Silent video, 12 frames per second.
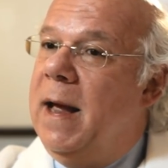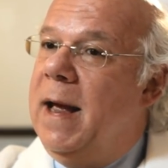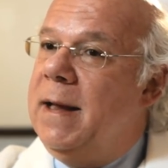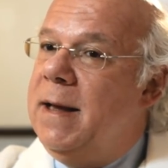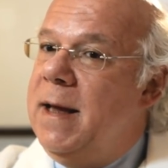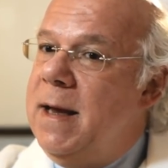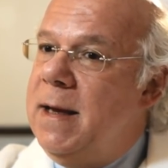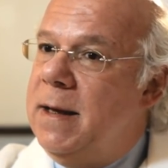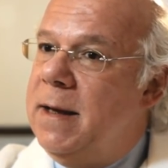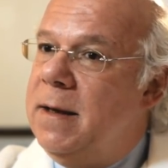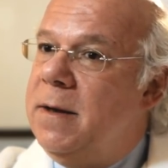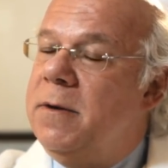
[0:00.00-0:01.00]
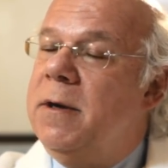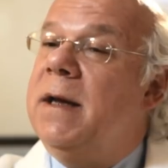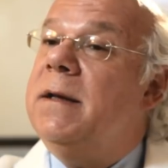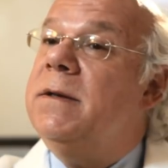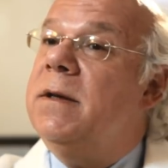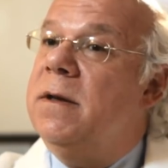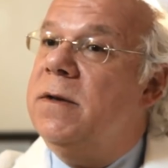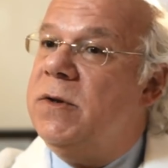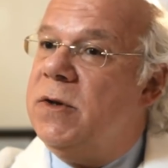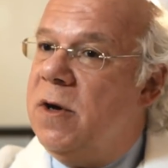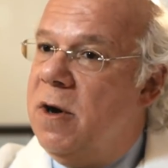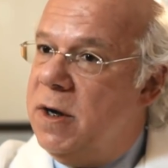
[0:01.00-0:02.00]
And healing creates
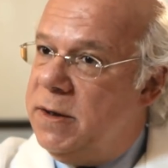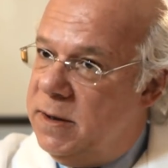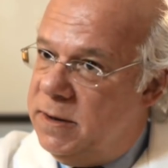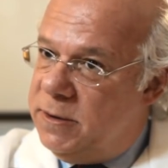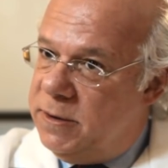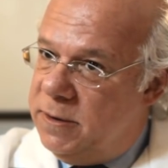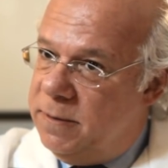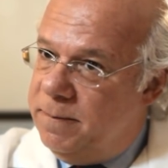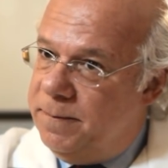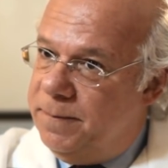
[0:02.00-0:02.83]
scar tissue.